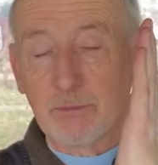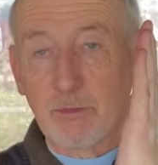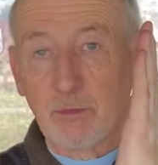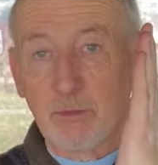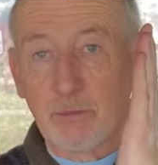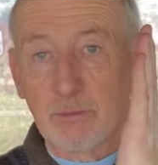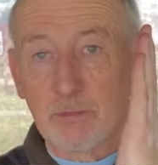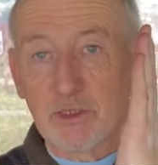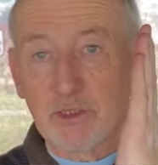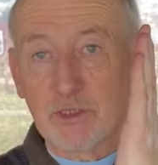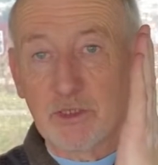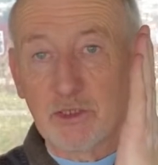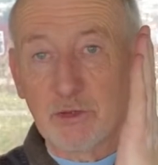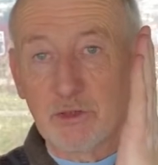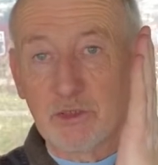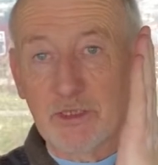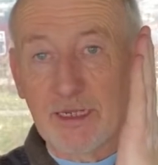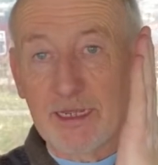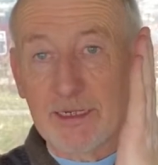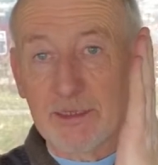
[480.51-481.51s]
pump is the
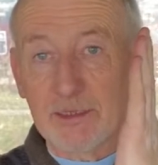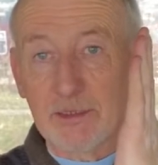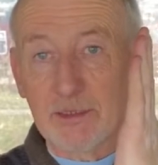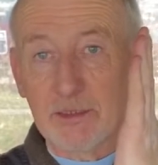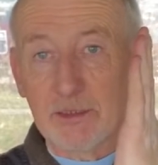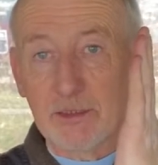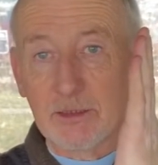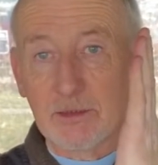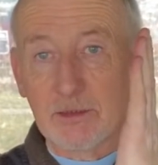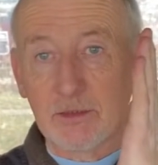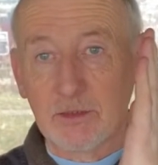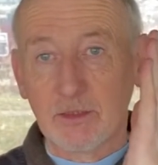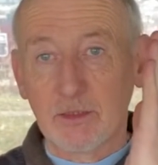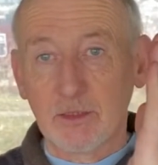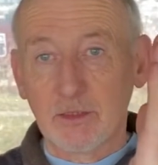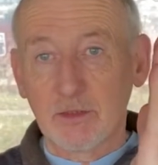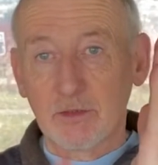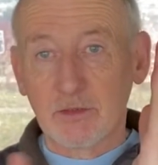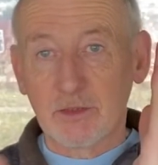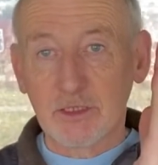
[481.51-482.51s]
tank,
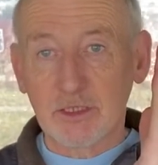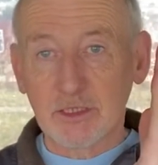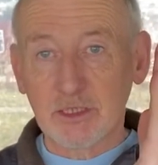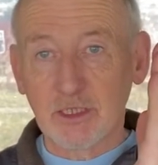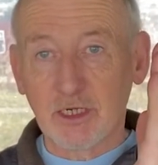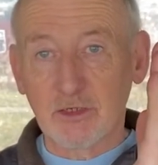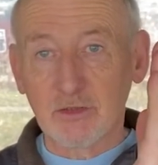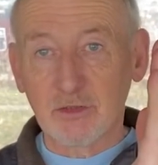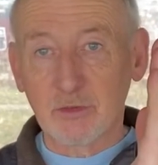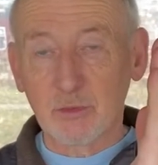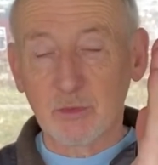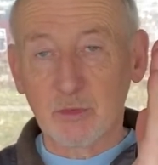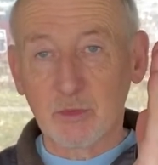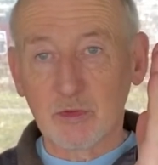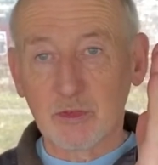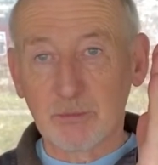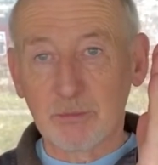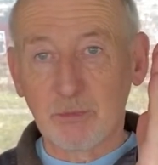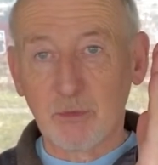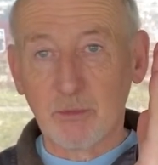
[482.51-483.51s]
this side of the
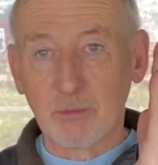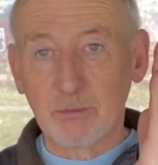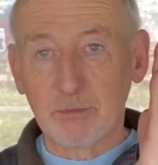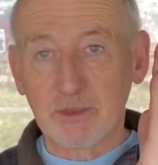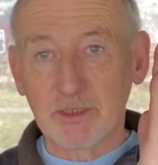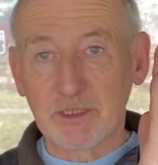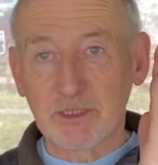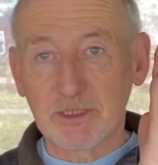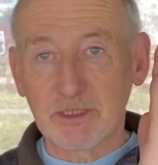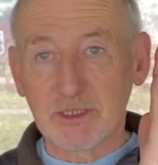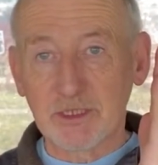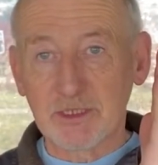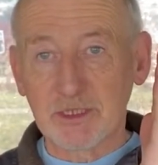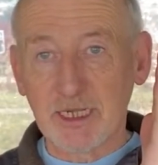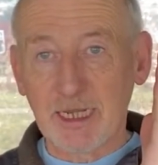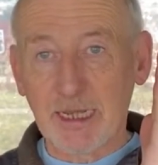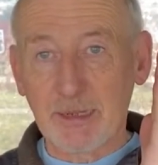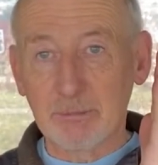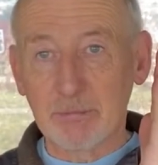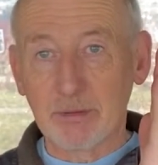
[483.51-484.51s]
water pump is the
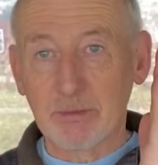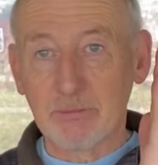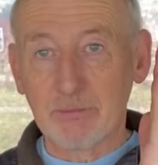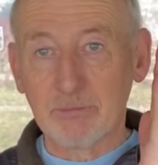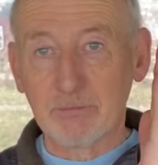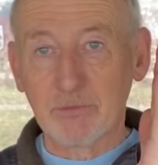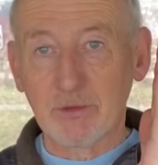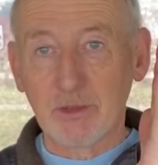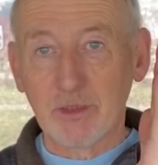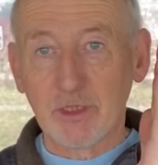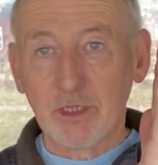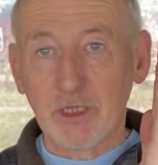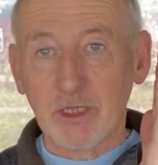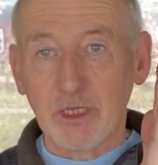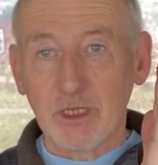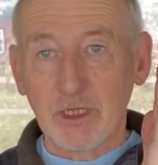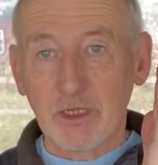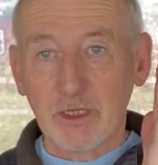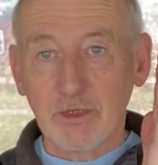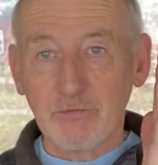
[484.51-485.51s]
tap.
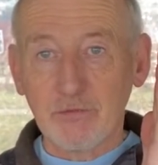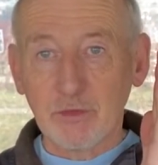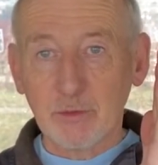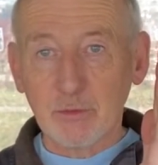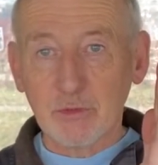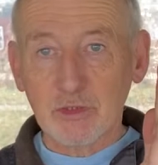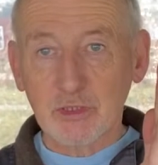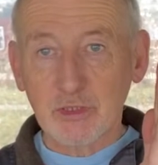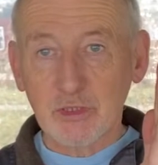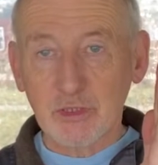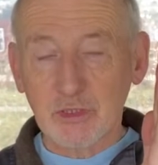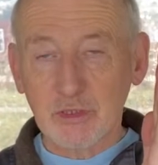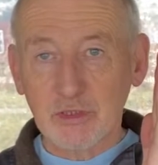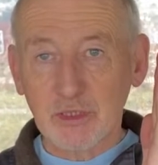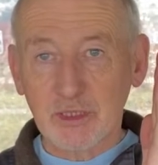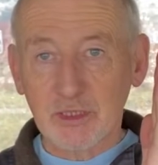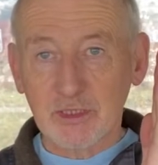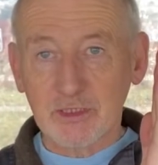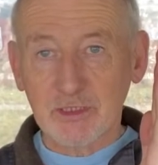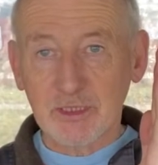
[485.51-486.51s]
If you turn
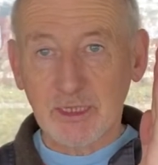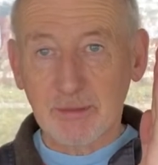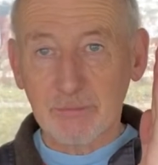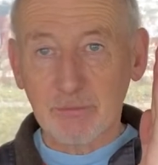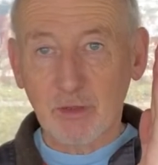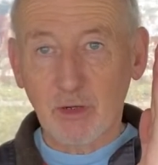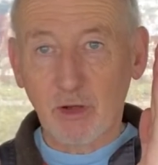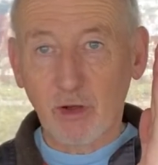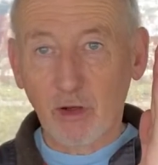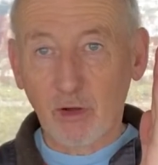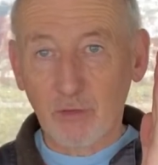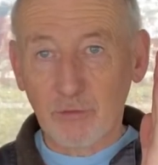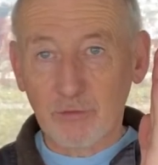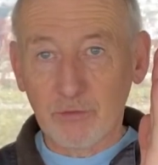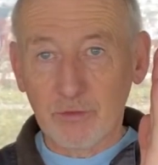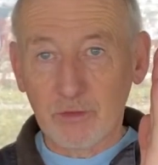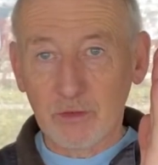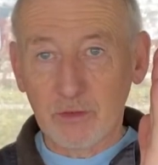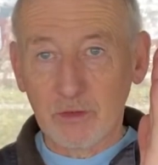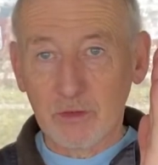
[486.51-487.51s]
a tap
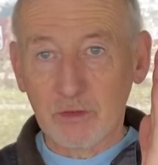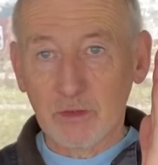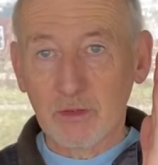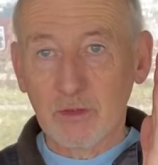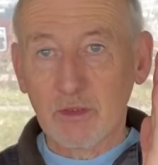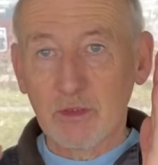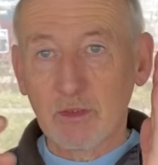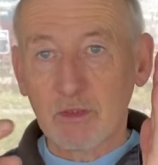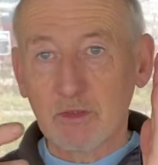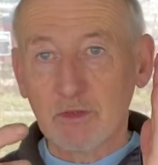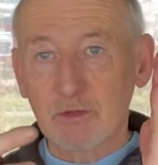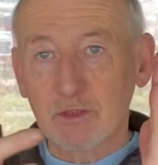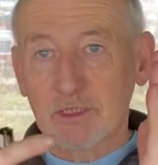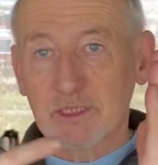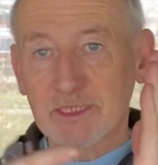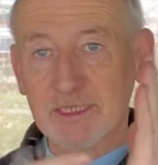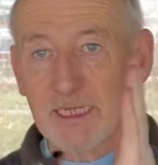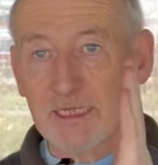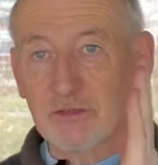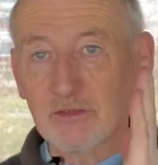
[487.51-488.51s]
on, the
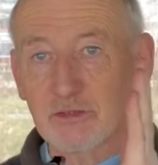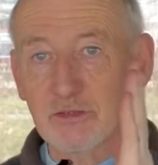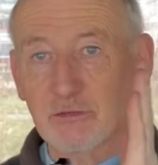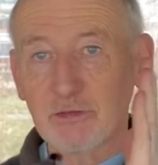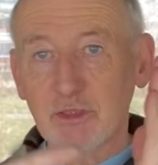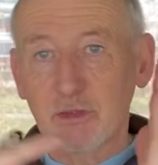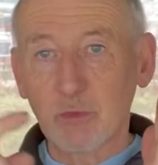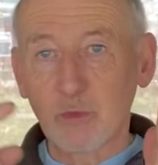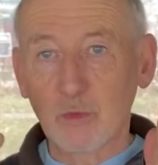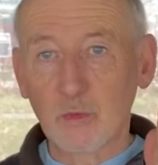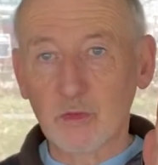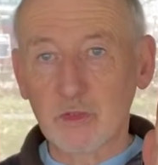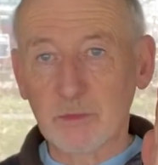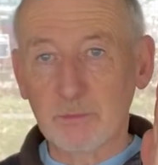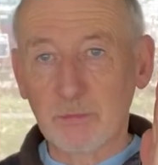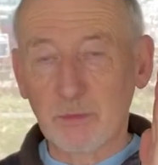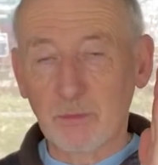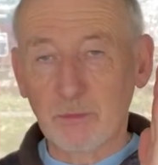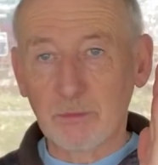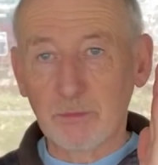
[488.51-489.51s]
sensor in the water
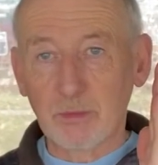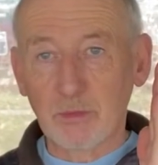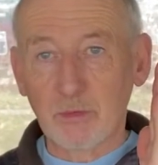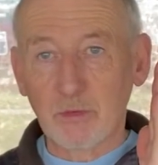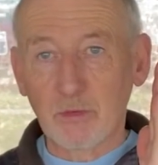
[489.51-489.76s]
pump